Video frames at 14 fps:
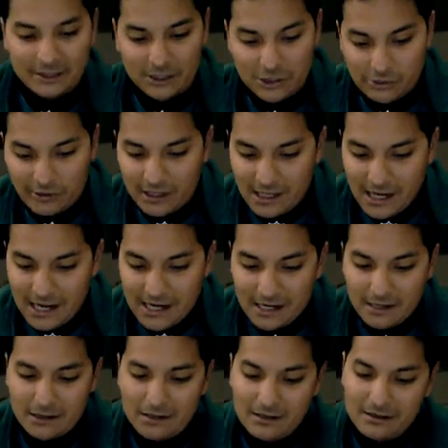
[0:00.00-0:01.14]
Detroit
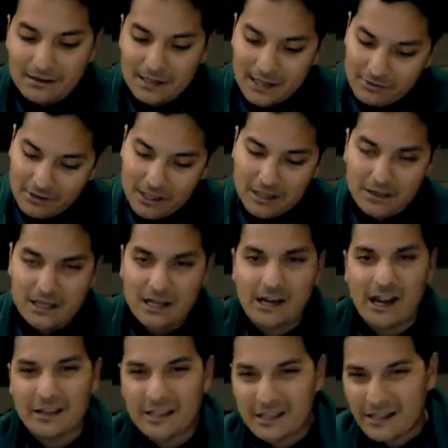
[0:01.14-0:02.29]
Lions. That's what they say
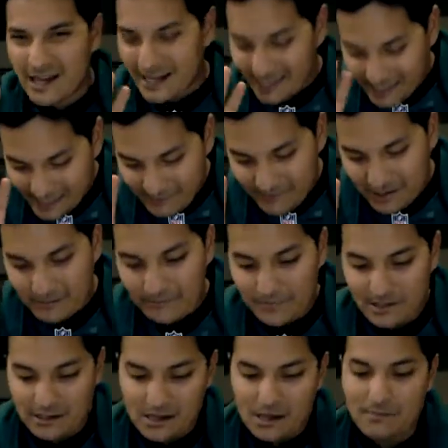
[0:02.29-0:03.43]
here. I say it's kind of even,
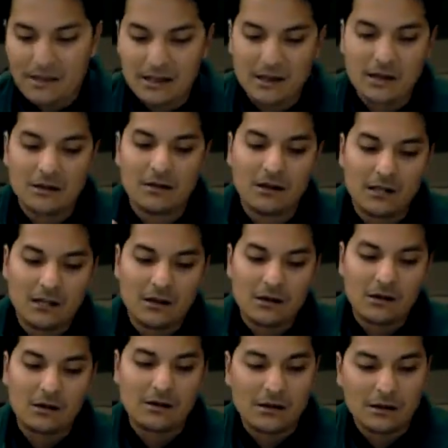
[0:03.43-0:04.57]
you know what I mean, because
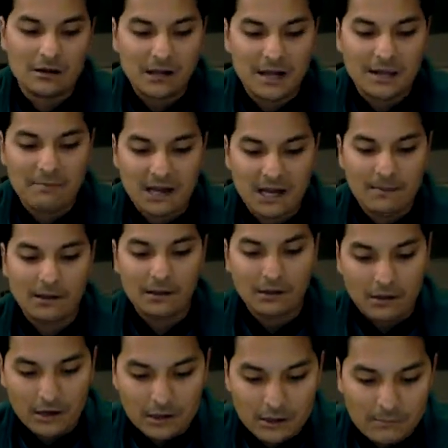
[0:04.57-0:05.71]
our line's been coming
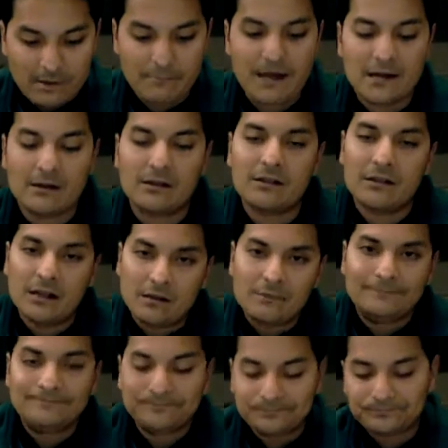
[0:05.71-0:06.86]
along a little bit better.
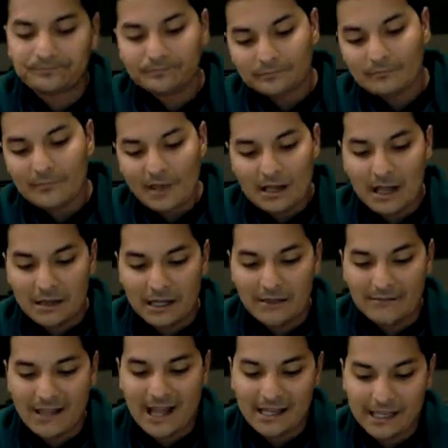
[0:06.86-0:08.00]
So I'll
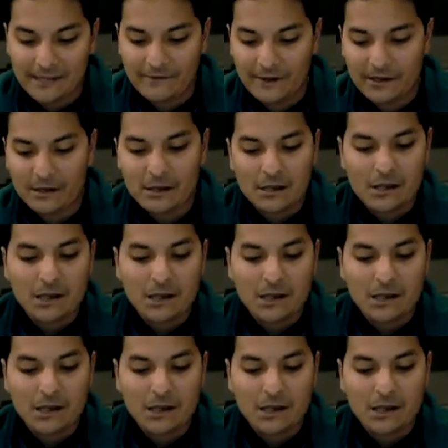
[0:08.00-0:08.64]
give that even.